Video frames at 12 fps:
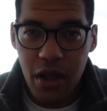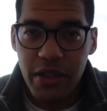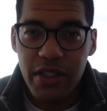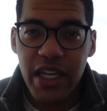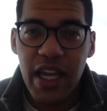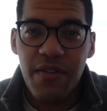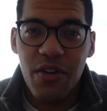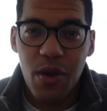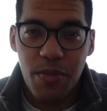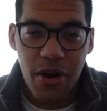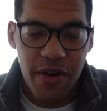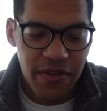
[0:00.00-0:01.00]
To give you the
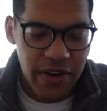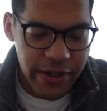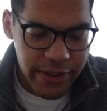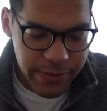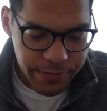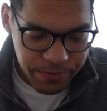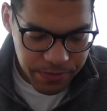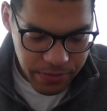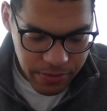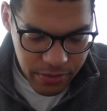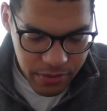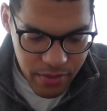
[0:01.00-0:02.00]
perfect
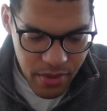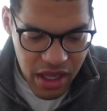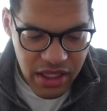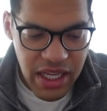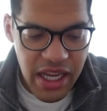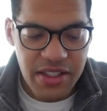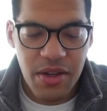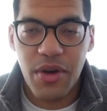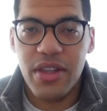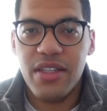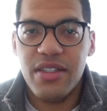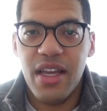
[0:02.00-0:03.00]
taste of
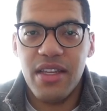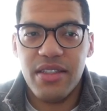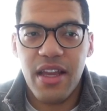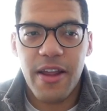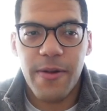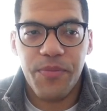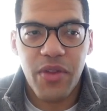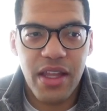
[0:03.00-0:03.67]
what this tastes like,